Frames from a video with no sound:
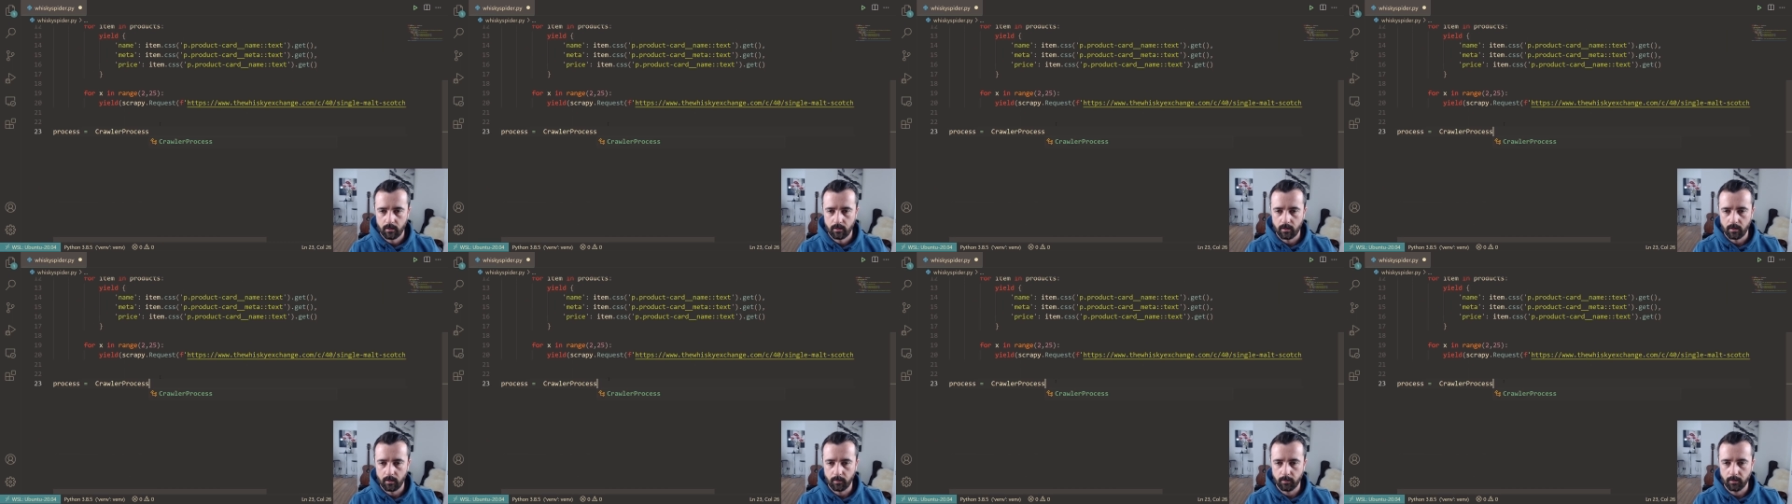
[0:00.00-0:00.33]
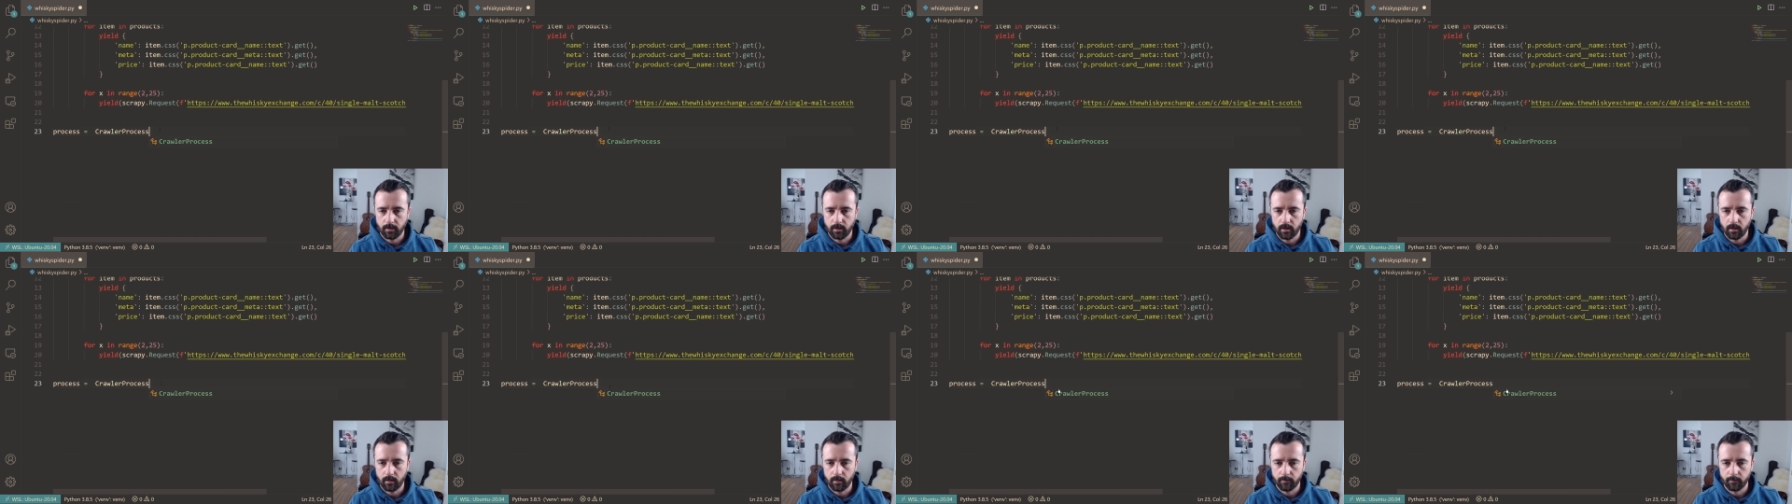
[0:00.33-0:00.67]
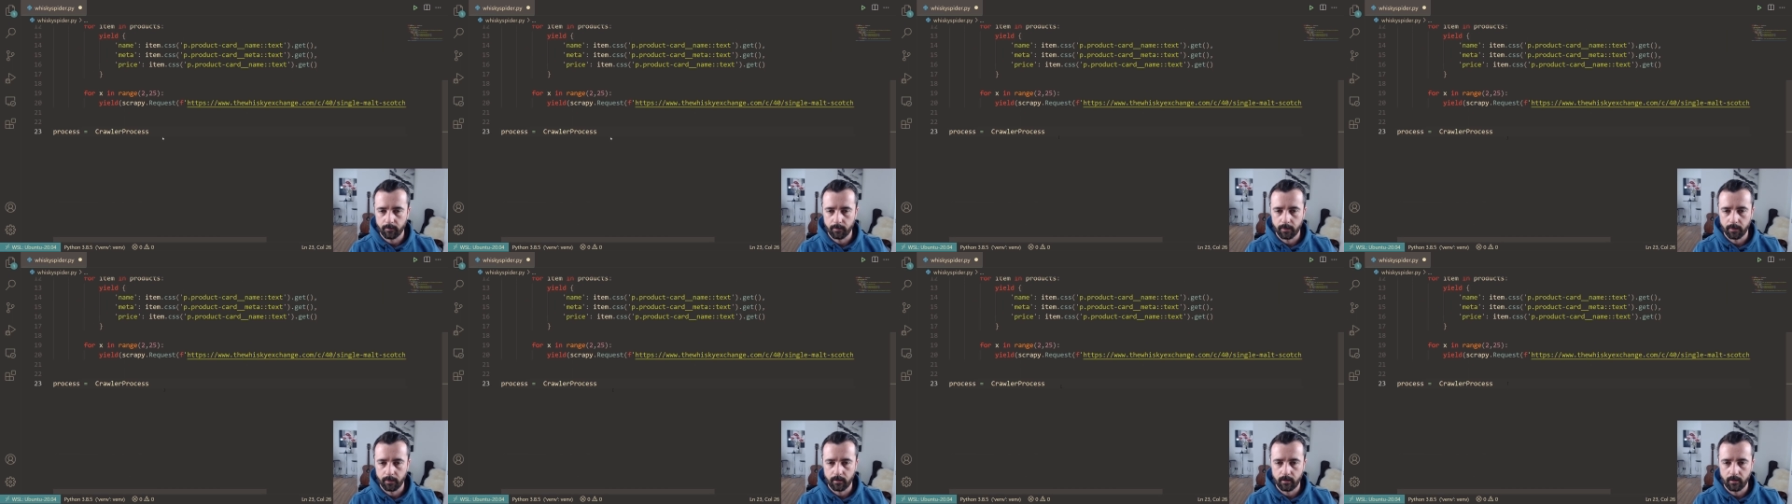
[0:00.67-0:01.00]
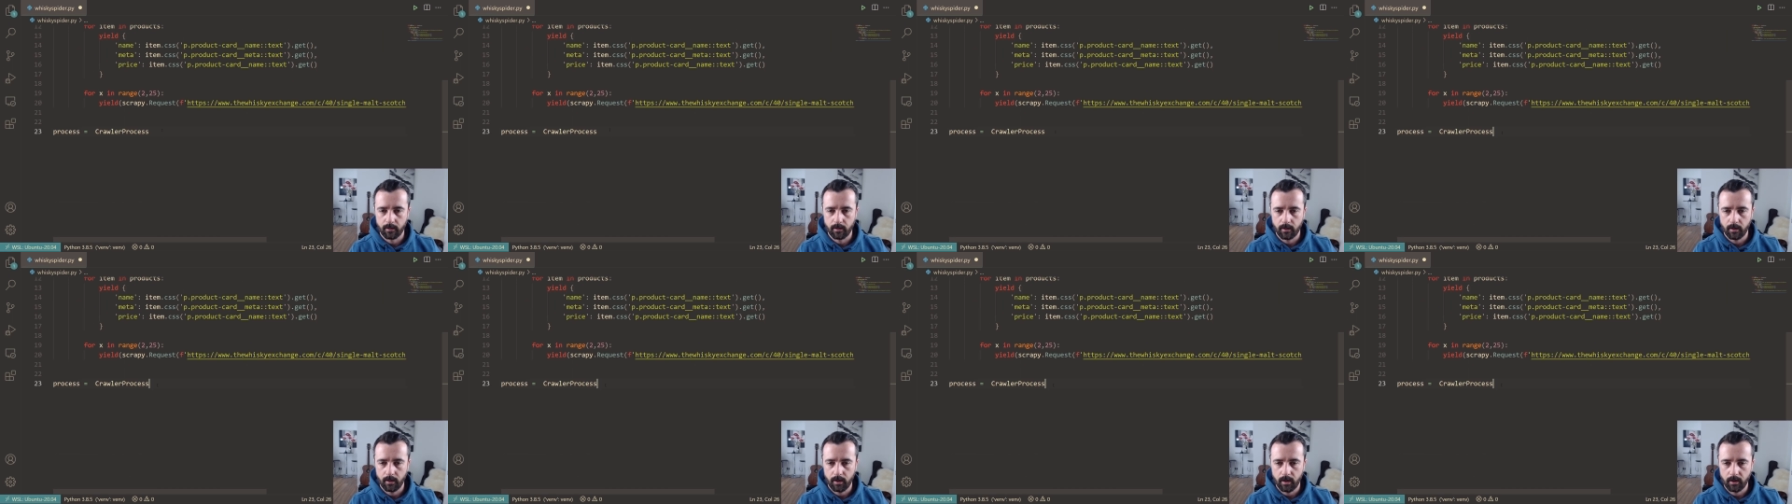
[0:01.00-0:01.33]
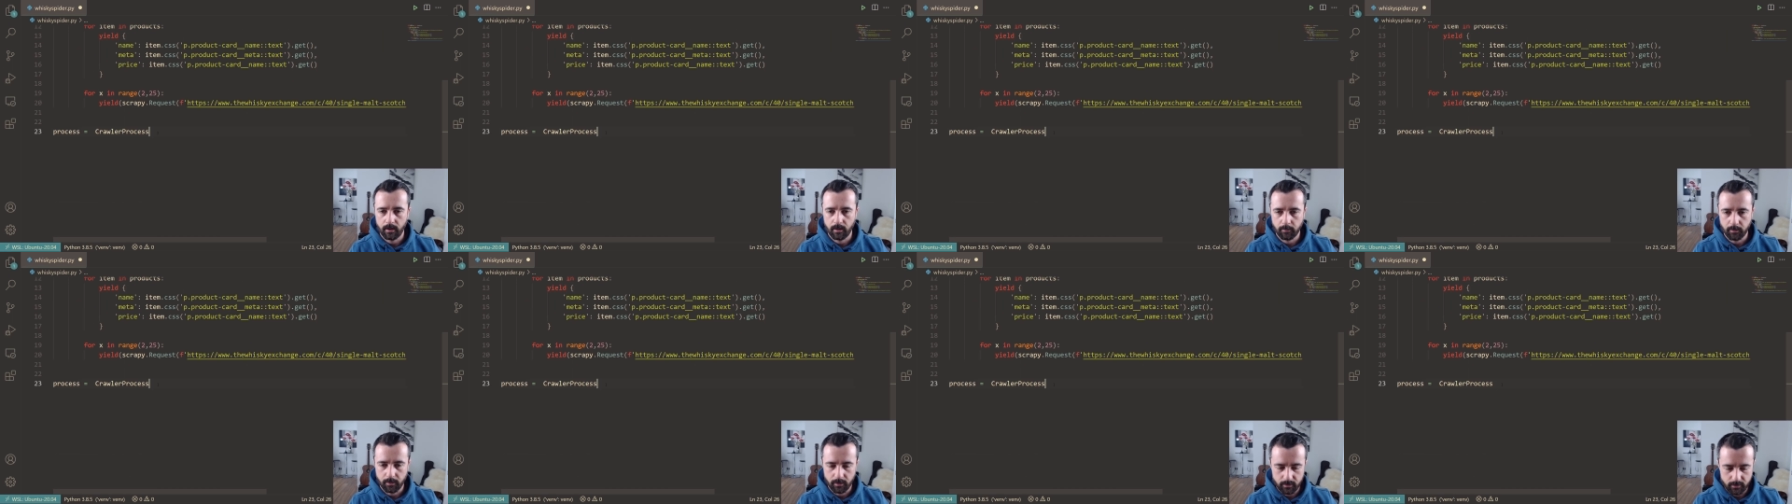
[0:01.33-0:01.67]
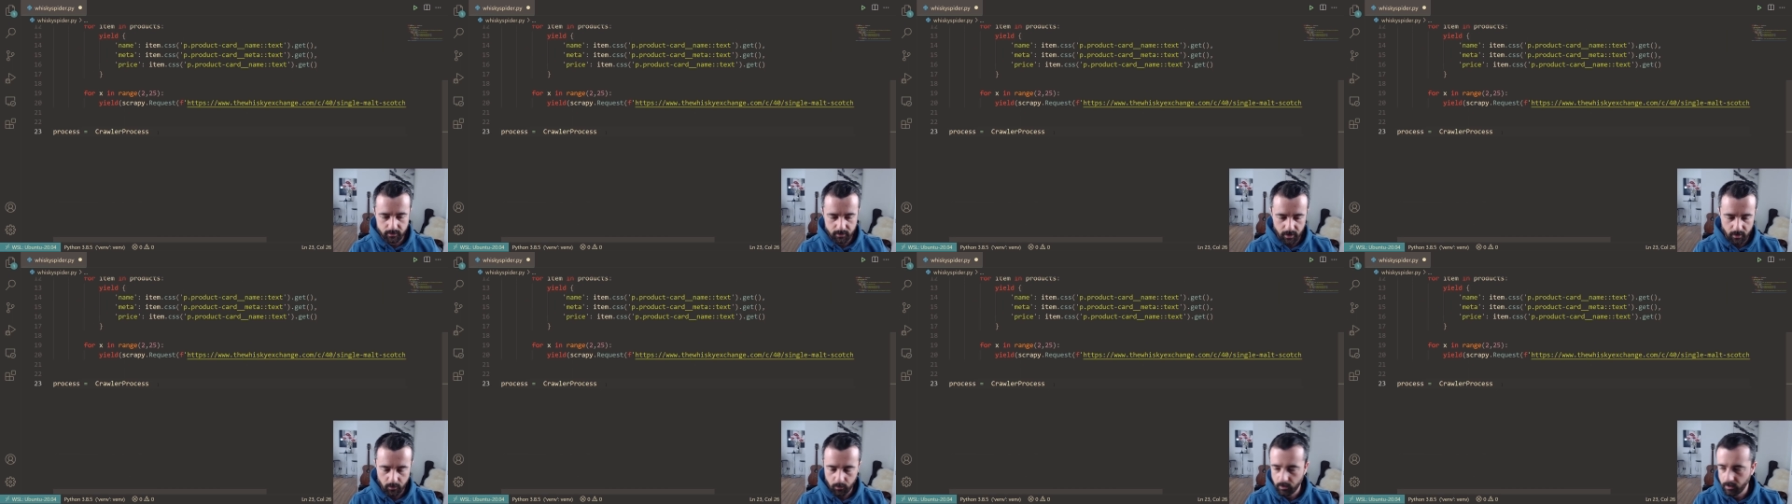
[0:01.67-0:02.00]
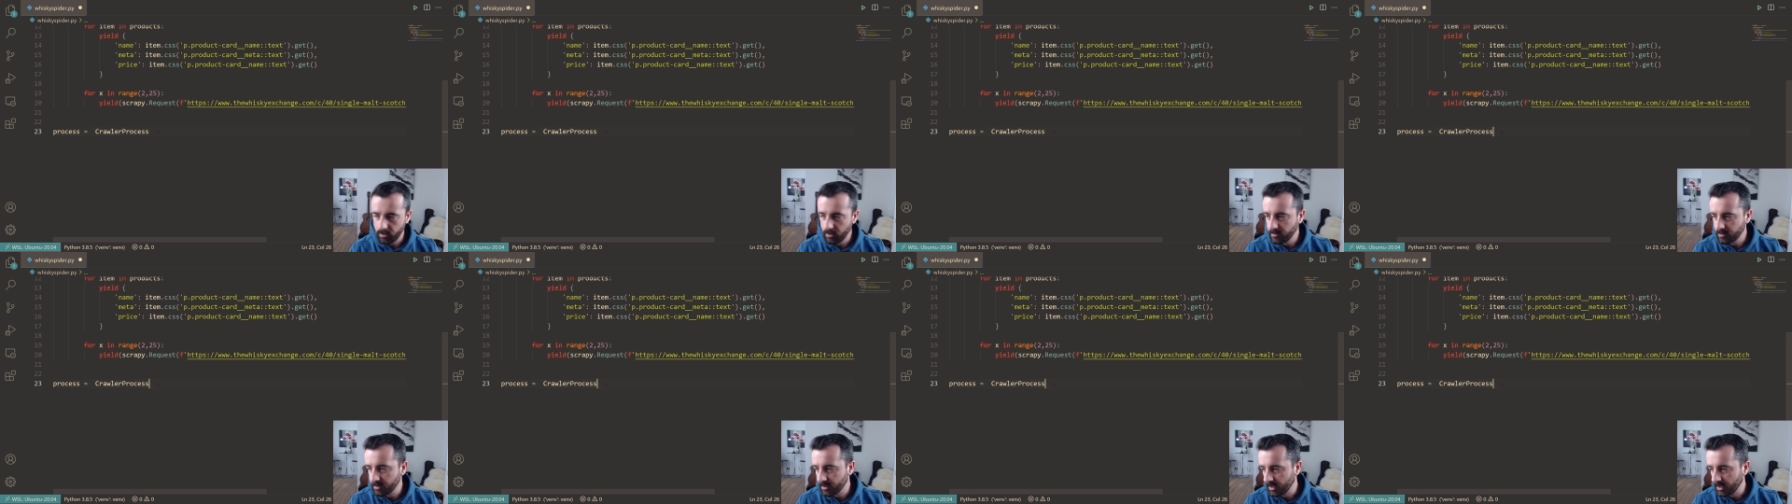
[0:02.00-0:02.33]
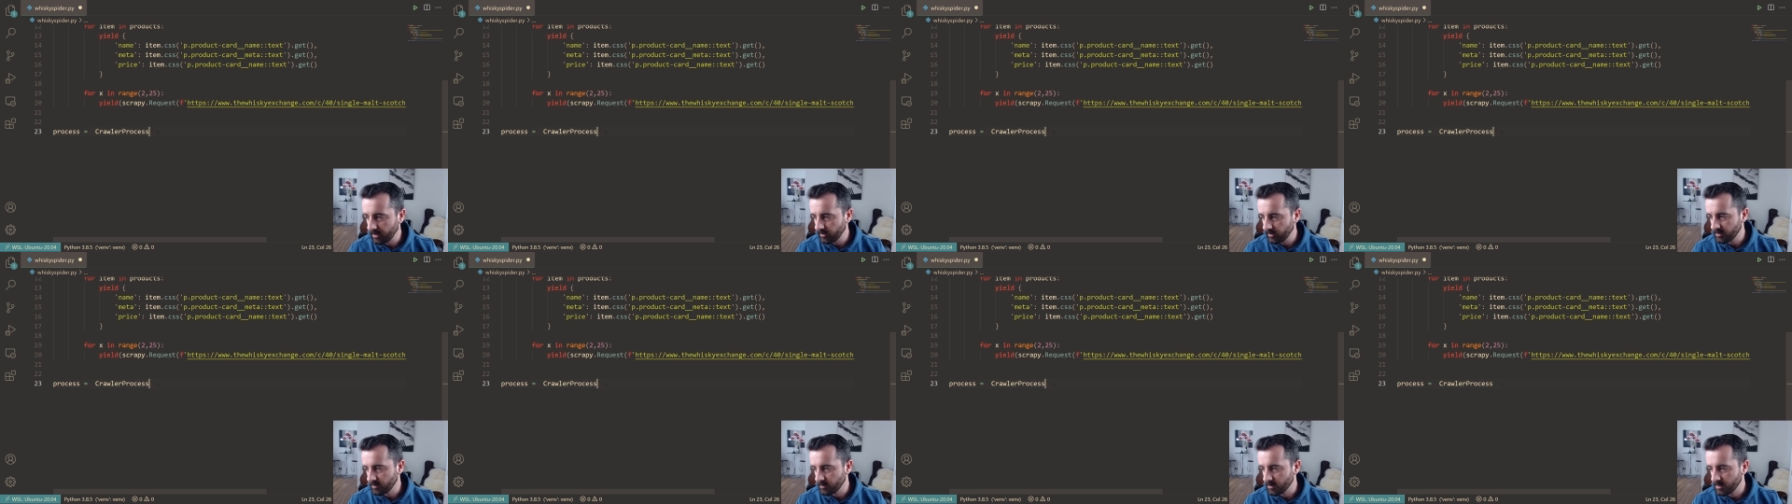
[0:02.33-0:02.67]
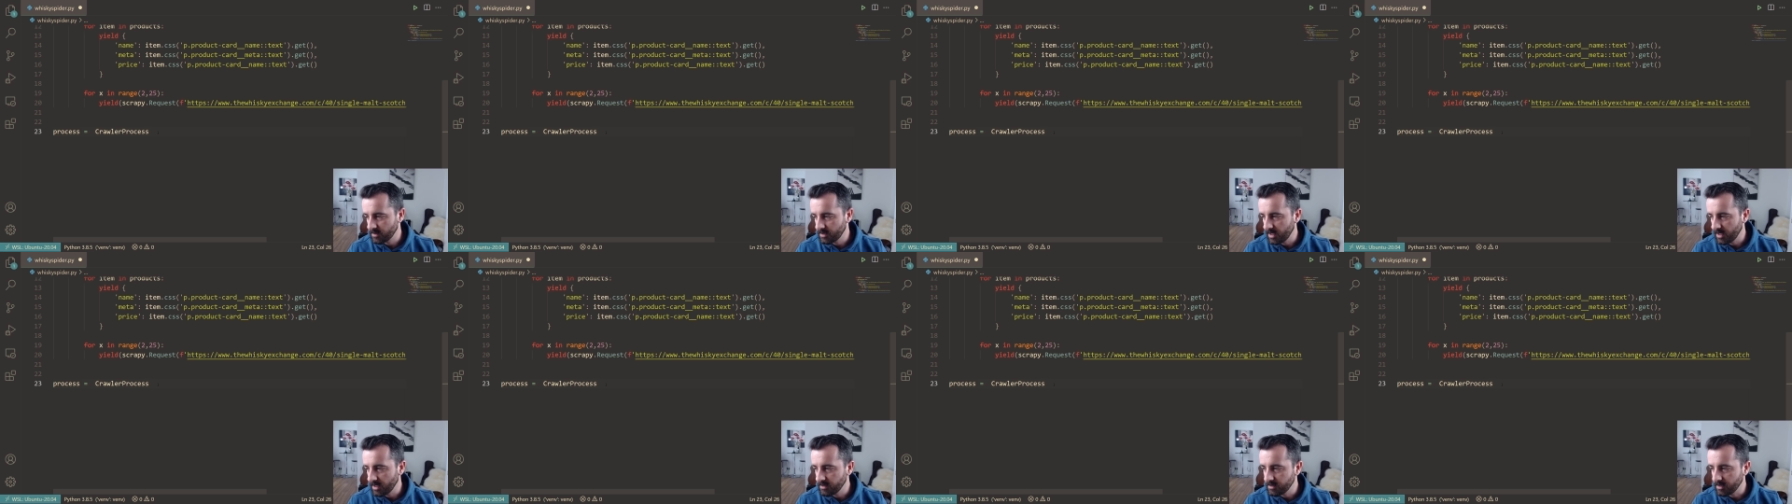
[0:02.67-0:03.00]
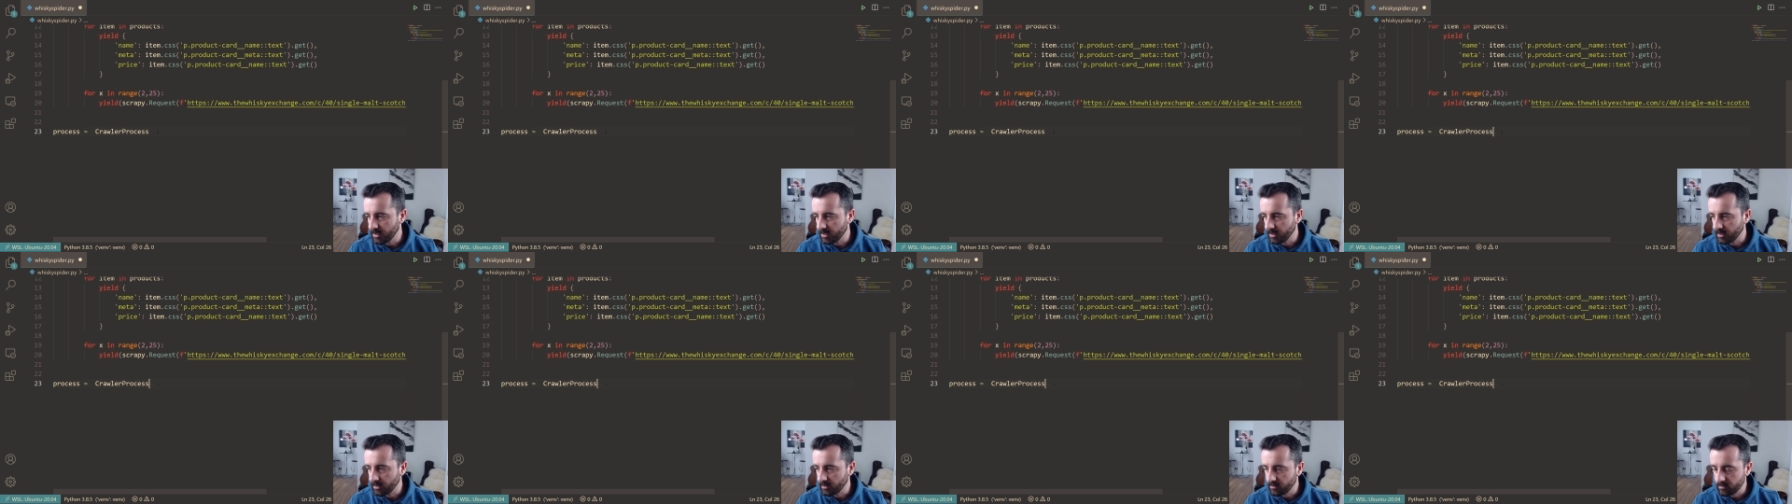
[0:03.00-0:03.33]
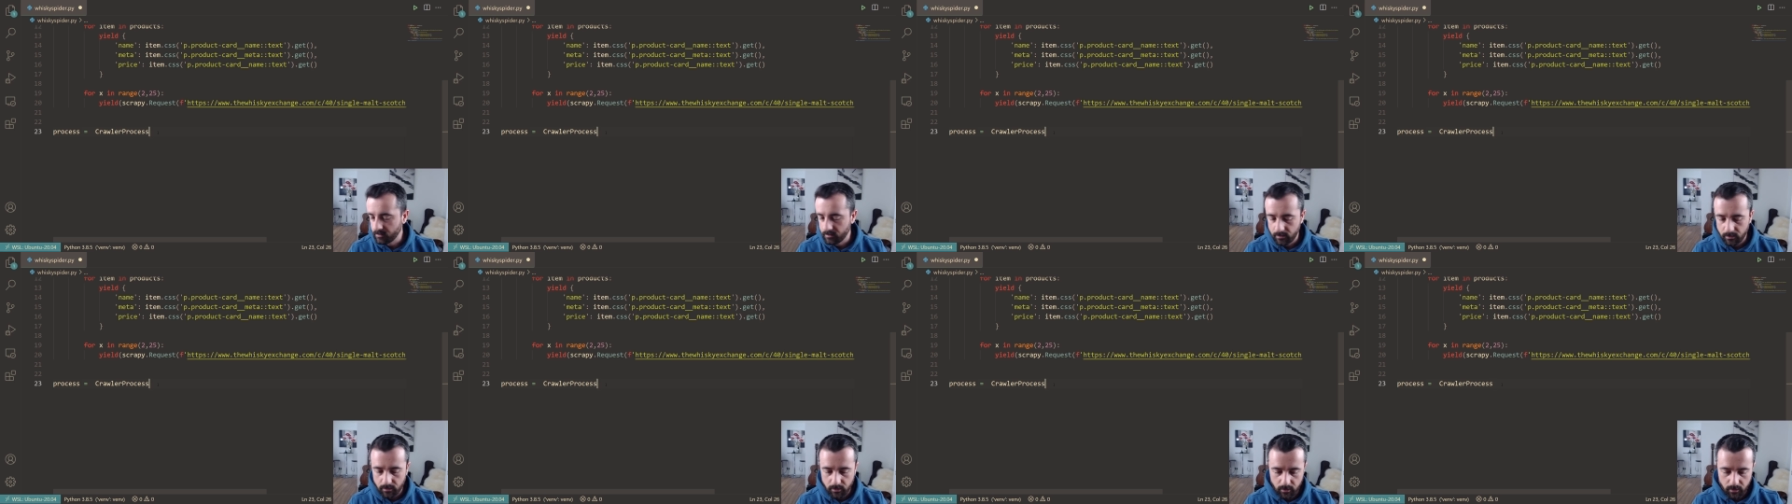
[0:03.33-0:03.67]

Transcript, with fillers: there we go. And I'm gonna say we need to give it some settings.